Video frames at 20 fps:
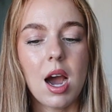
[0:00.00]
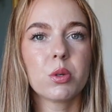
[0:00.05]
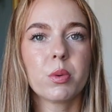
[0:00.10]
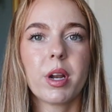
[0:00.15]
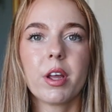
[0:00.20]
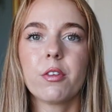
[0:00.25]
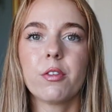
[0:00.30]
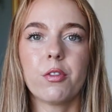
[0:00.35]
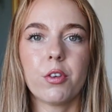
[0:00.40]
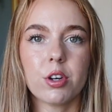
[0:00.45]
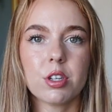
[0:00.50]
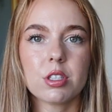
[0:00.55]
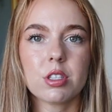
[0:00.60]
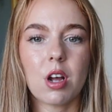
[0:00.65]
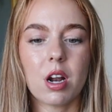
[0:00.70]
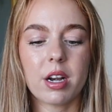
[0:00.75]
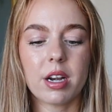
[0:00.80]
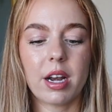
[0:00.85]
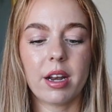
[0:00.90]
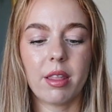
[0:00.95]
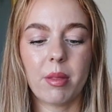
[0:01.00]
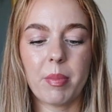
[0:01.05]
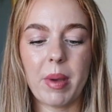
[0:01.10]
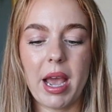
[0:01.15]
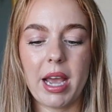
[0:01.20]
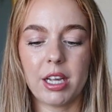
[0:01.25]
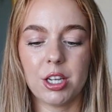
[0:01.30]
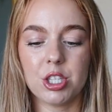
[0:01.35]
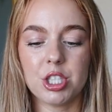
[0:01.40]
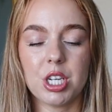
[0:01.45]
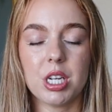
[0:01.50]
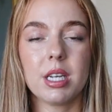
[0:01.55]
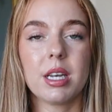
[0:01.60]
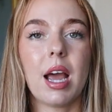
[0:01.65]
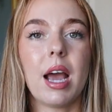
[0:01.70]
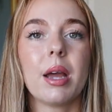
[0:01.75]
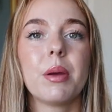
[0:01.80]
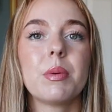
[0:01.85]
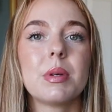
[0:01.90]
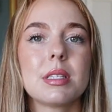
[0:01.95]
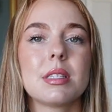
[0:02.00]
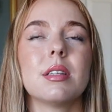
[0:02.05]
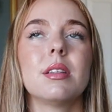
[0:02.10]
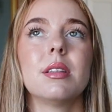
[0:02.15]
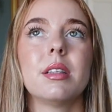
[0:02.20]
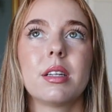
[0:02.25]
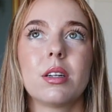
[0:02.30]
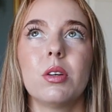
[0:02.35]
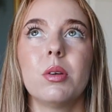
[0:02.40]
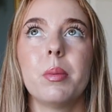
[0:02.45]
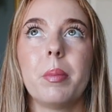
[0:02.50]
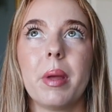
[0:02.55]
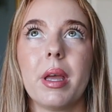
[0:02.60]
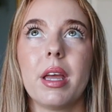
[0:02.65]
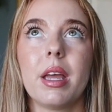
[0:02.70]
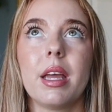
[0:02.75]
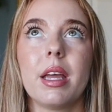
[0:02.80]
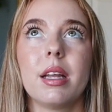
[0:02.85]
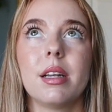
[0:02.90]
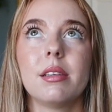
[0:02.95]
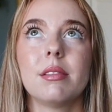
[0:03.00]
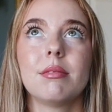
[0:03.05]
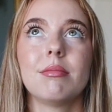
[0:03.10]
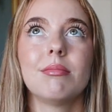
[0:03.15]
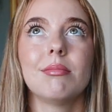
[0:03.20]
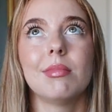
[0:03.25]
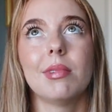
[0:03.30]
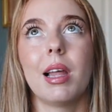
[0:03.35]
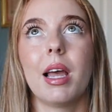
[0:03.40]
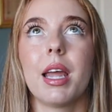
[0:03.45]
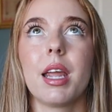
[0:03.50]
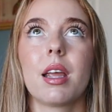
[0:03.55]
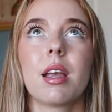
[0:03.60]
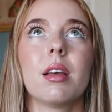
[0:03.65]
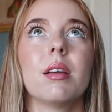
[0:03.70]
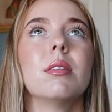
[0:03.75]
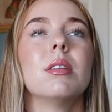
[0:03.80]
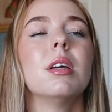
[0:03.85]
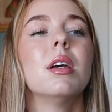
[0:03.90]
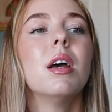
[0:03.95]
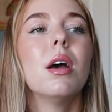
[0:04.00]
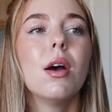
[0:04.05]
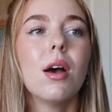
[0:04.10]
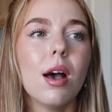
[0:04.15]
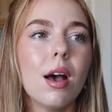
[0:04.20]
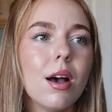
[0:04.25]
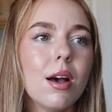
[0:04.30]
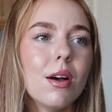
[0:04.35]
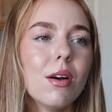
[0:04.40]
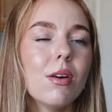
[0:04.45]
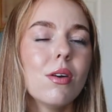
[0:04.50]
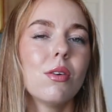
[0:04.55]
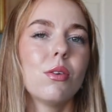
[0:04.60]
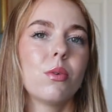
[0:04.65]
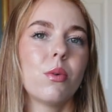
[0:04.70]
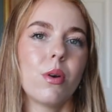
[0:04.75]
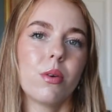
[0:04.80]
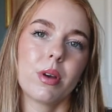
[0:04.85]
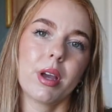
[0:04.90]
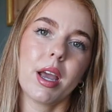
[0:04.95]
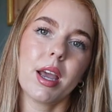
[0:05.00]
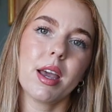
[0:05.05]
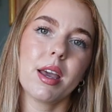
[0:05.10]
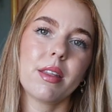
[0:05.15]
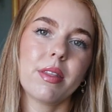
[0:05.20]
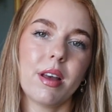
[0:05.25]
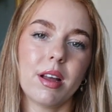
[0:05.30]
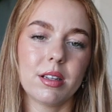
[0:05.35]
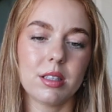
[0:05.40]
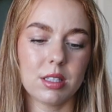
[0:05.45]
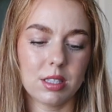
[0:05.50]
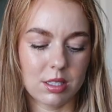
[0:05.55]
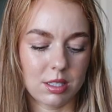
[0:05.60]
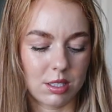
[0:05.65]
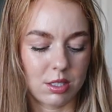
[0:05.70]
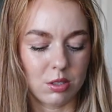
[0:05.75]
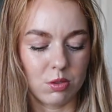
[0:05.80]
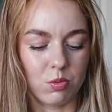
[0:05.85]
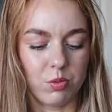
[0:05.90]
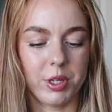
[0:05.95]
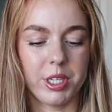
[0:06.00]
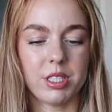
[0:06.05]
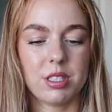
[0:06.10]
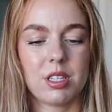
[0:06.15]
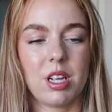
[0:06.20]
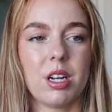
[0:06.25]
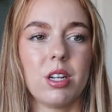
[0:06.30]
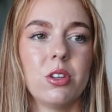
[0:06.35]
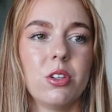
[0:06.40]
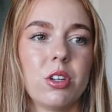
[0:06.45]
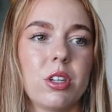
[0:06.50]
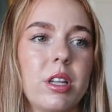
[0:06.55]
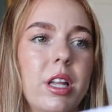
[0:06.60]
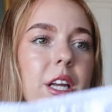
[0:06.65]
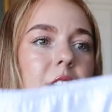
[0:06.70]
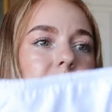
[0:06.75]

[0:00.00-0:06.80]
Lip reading: When I first got it out of the packaging, I was a little bit like, oh, okay, that's what it's gonna look